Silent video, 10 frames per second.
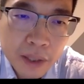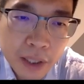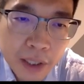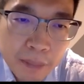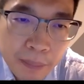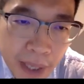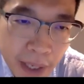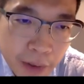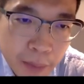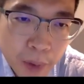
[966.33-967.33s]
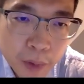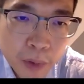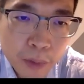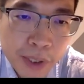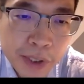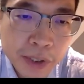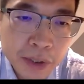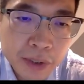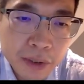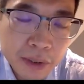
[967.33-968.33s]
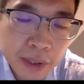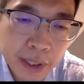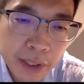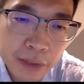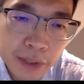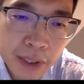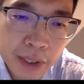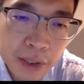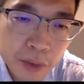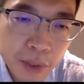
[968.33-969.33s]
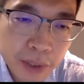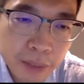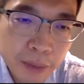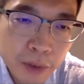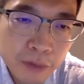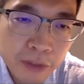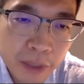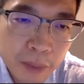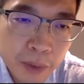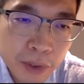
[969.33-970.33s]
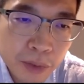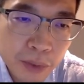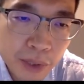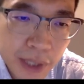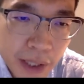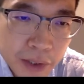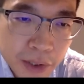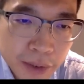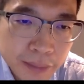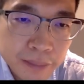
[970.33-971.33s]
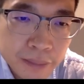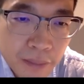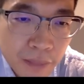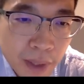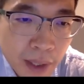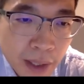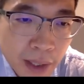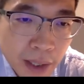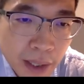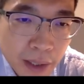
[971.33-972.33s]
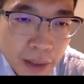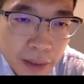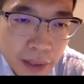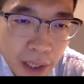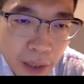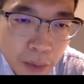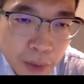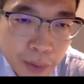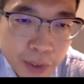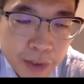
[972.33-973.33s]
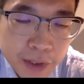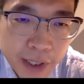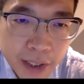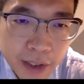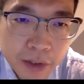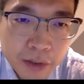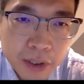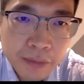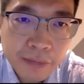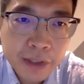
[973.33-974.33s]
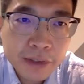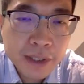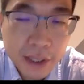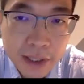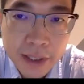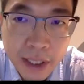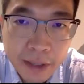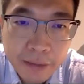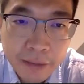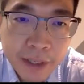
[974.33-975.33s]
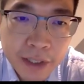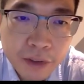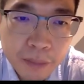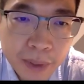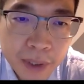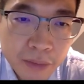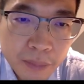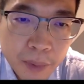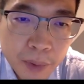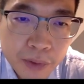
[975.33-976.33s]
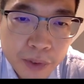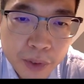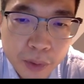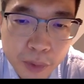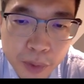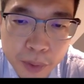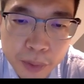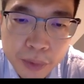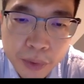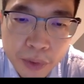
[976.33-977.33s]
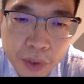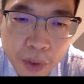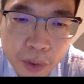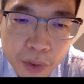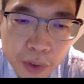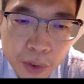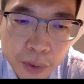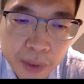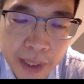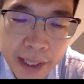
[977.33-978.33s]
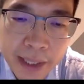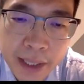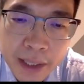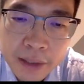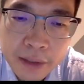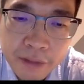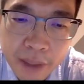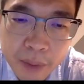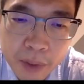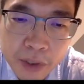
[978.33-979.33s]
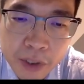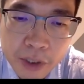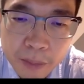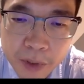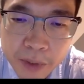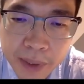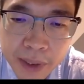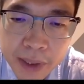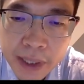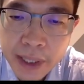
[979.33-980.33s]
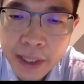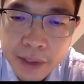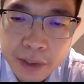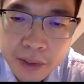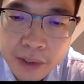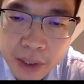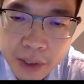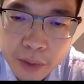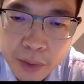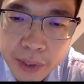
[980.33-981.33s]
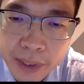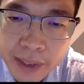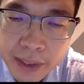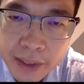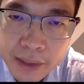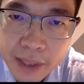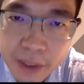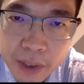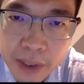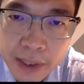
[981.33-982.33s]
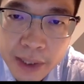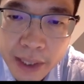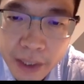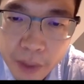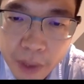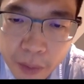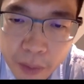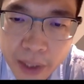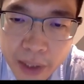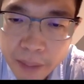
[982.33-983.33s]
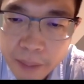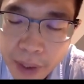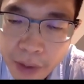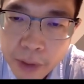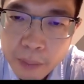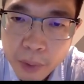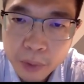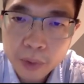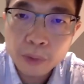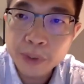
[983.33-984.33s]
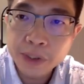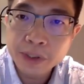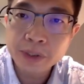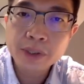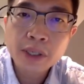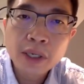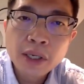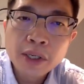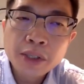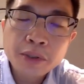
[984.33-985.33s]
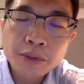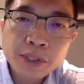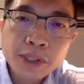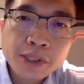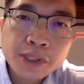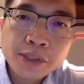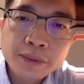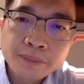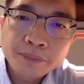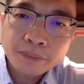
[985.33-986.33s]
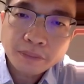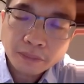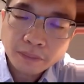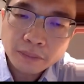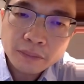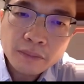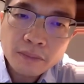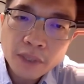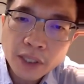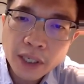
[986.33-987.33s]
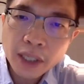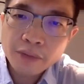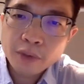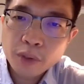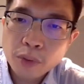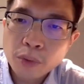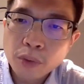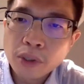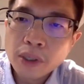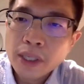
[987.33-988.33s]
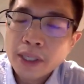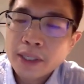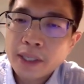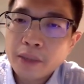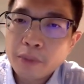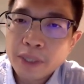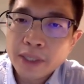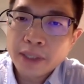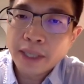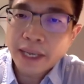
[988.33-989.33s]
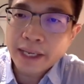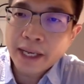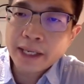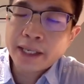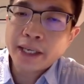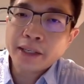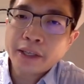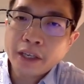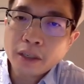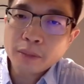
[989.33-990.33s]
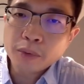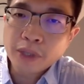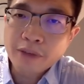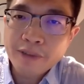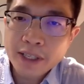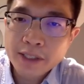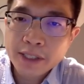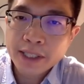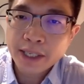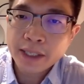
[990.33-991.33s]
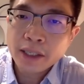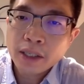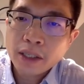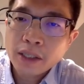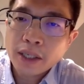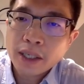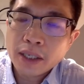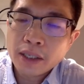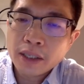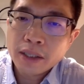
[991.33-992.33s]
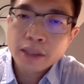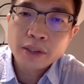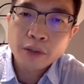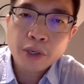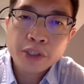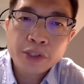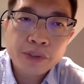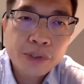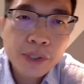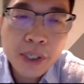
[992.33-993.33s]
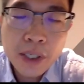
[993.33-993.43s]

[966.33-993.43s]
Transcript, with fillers: in the periportal region, okay, you see the treated group fibrosis reduction. Now we reach statistical significance of P of 0.02. So it shows you that the fibrosis improvement is centrate centered around the periportal region. So this is the kind of tool that we the AI can help to investigate uh, the questions.